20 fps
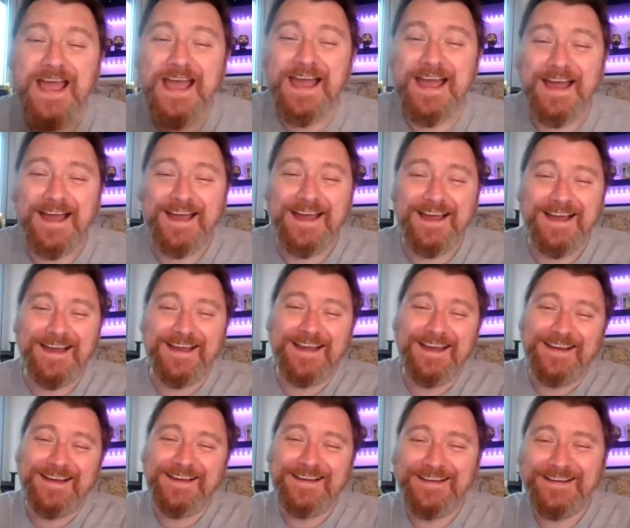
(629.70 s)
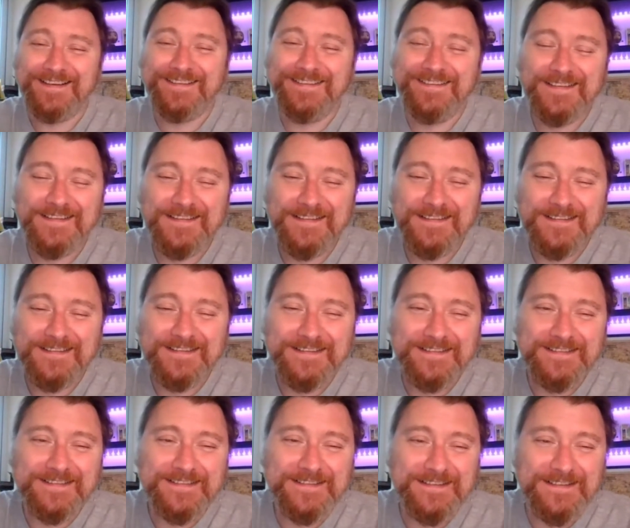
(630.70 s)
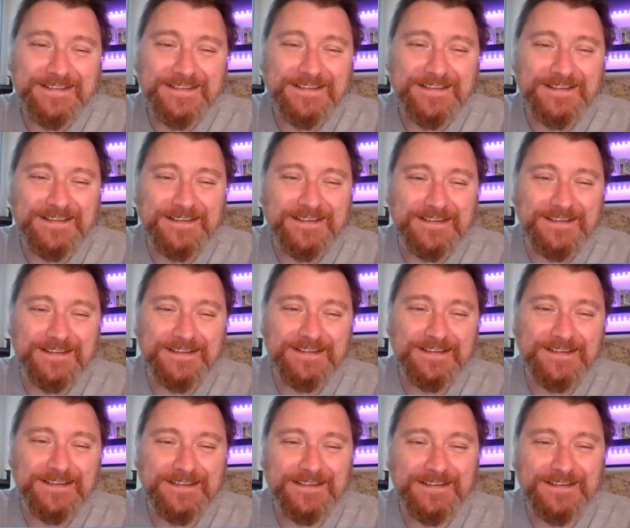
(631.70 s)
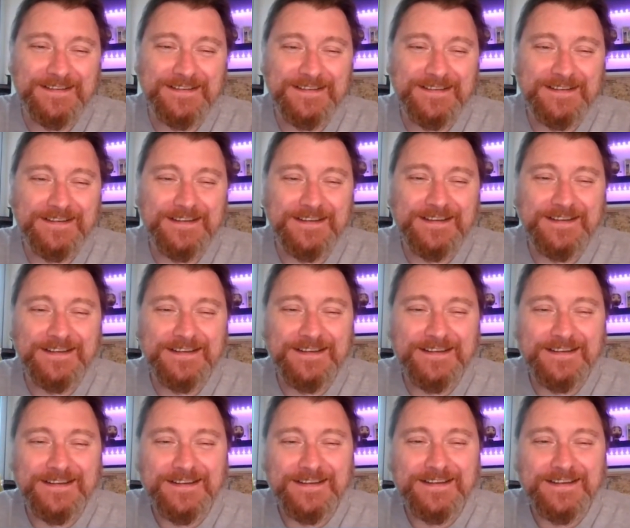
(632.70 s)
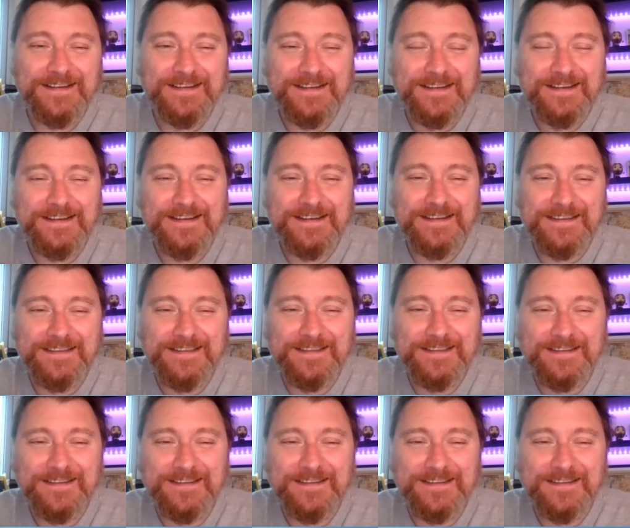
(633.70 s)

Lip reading: This person isn't speaking.